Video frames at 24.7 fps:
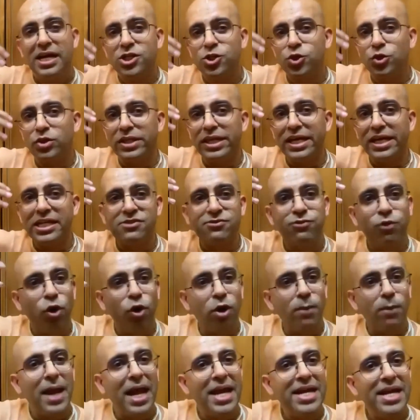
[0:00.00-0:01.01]
So these
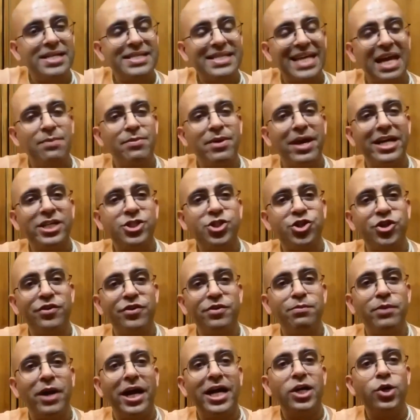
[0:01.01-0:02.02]
four planets can be
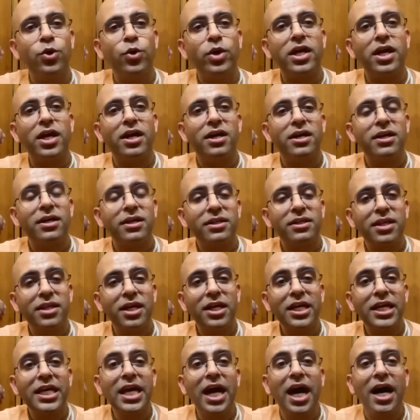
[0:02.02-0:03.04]
achieved by doing
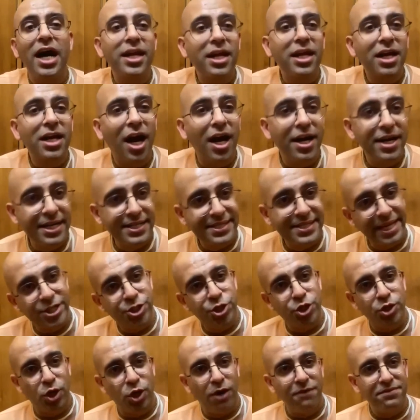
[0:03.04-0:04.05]
the jnana kanda
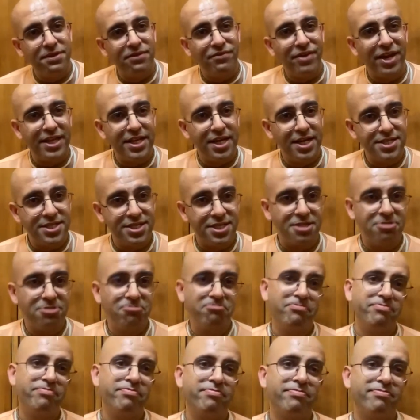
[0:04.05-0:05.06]
section of the
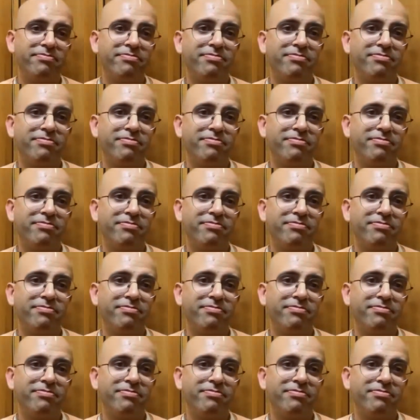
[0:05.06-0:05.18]
Vedas.